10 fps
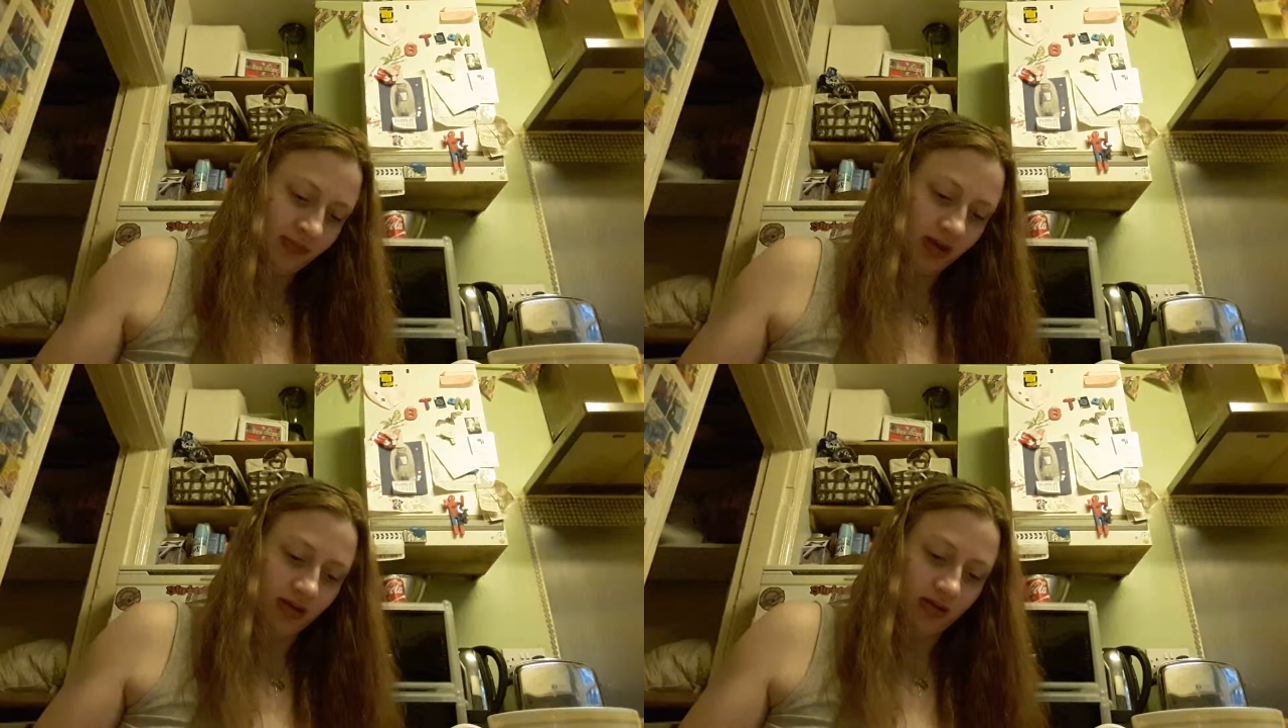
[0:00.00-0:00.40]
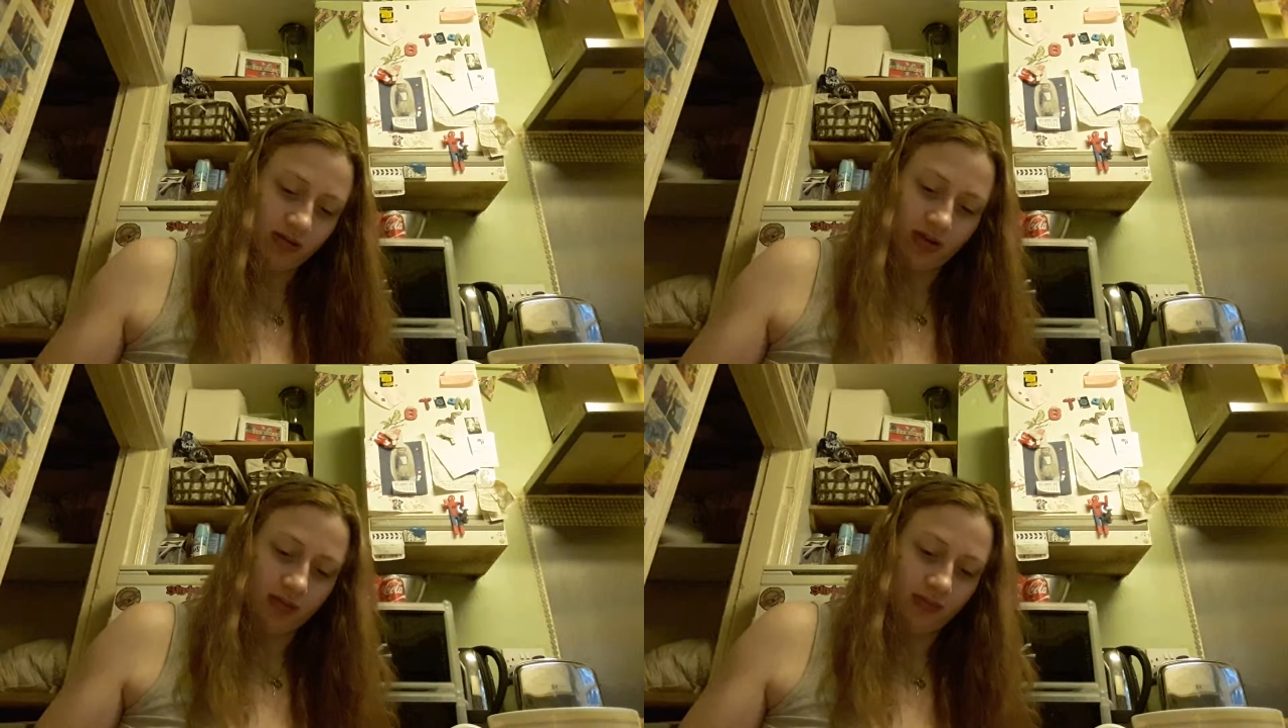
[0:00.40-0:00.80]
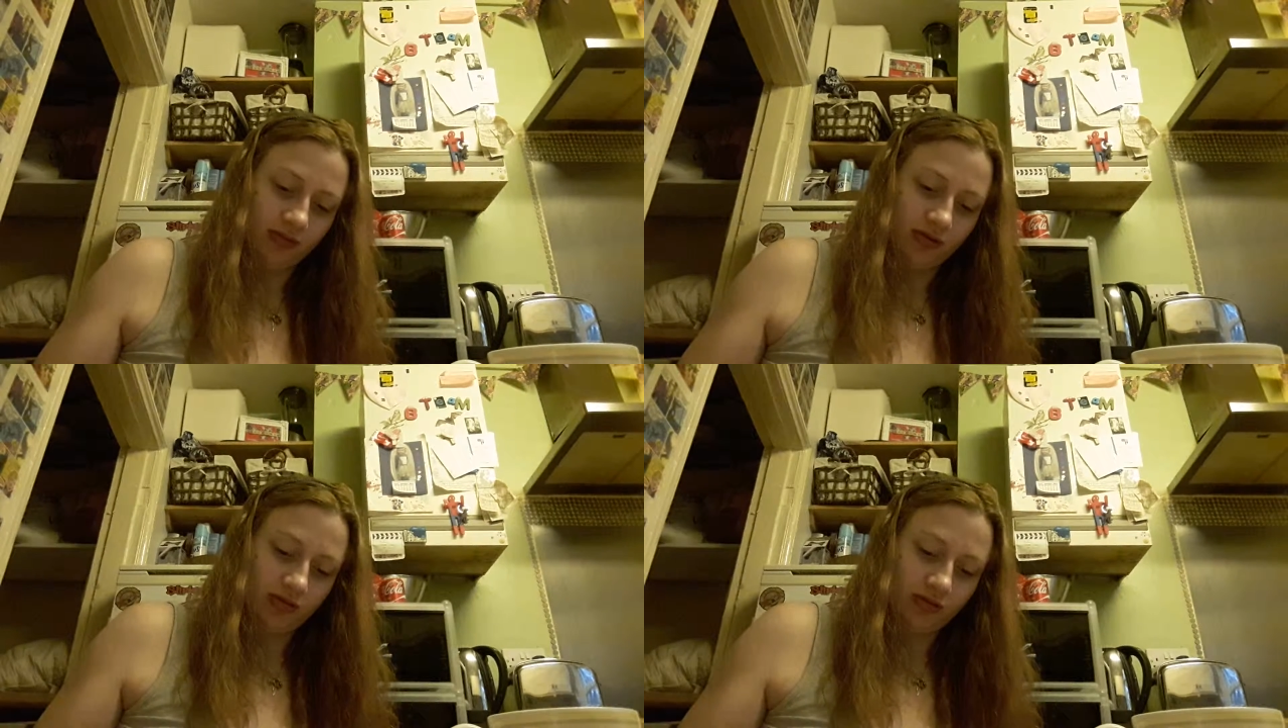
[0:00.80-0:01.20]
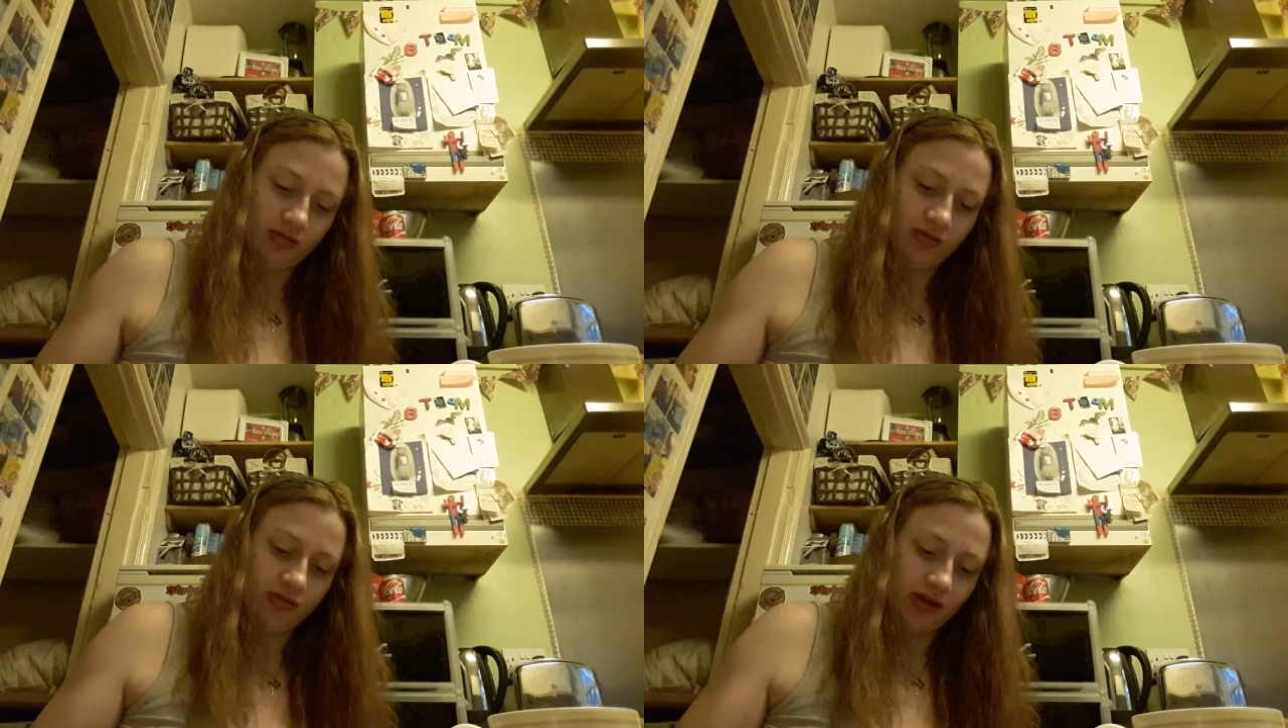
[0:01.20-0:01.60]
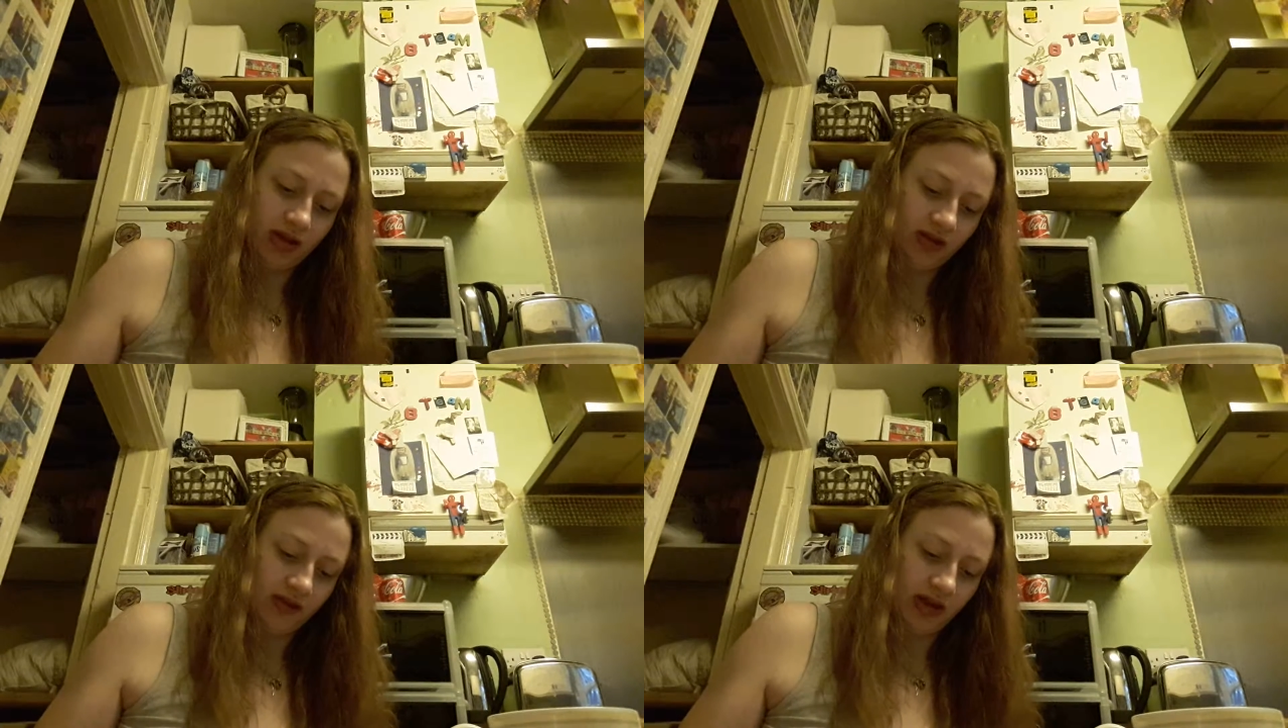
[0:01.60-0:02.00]

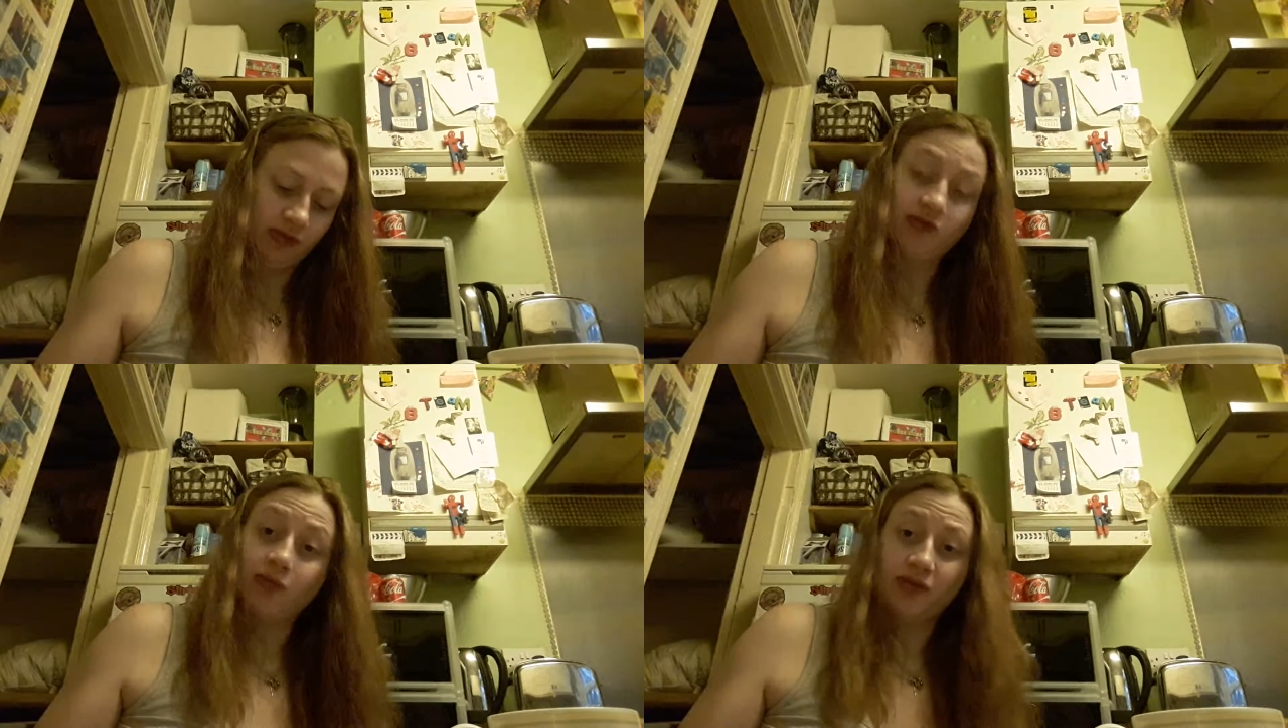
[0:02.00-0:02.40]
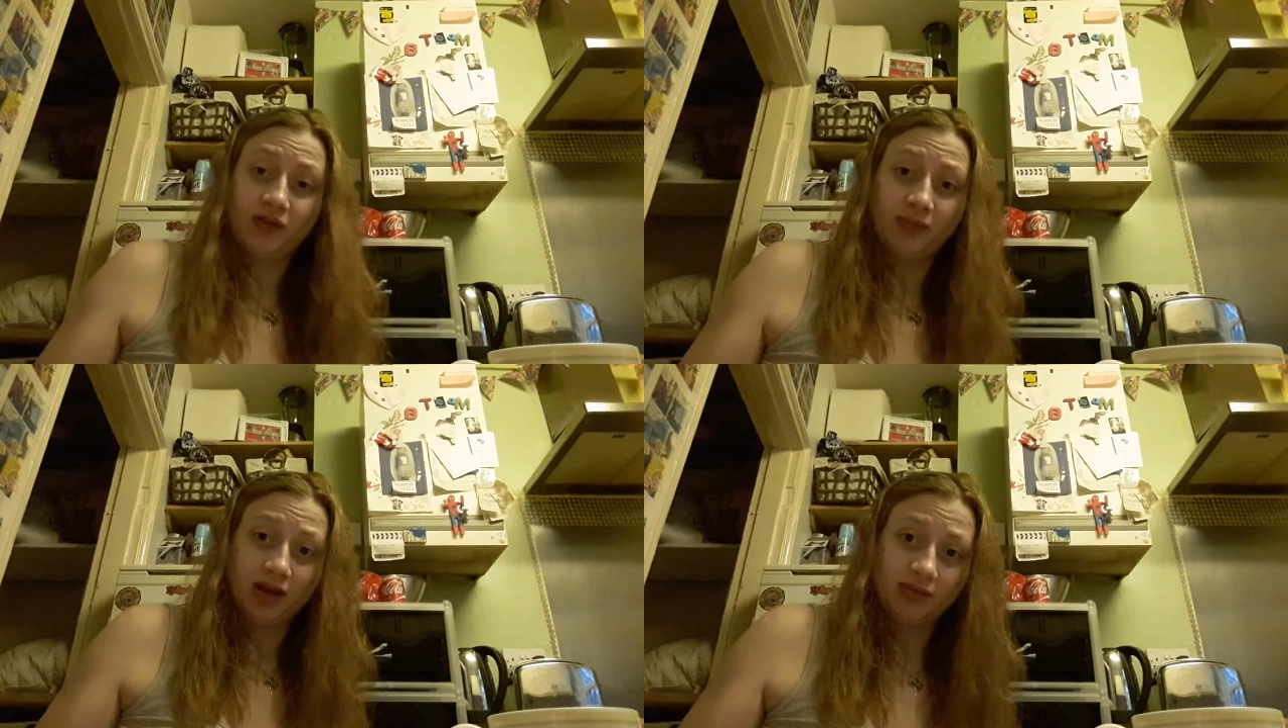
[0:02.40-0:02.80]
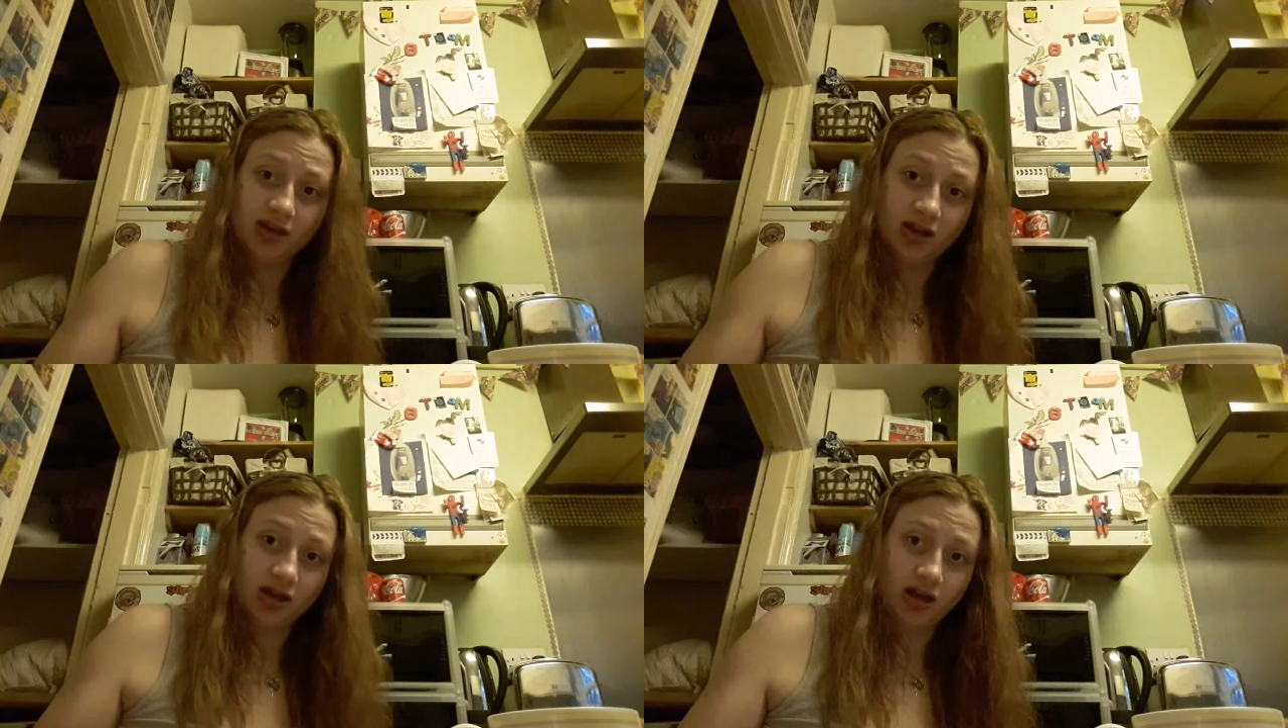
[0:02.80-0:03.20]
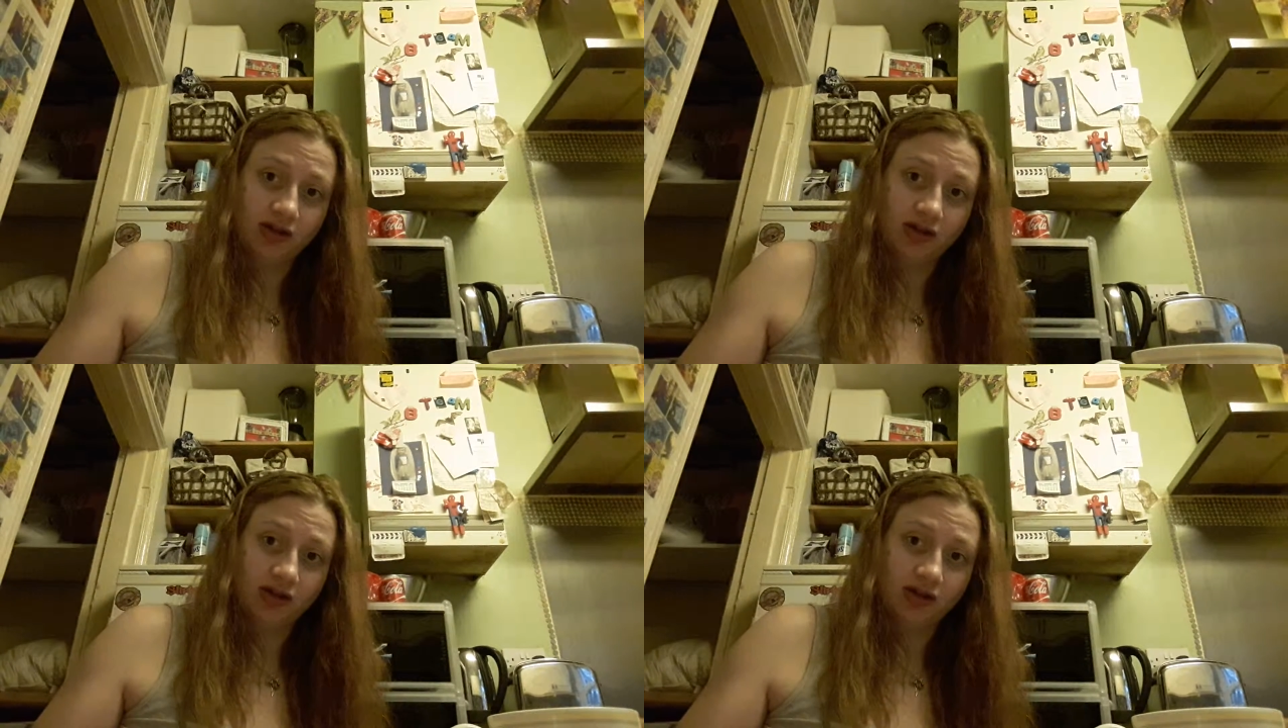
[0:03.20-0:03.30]
He was formula fed baby.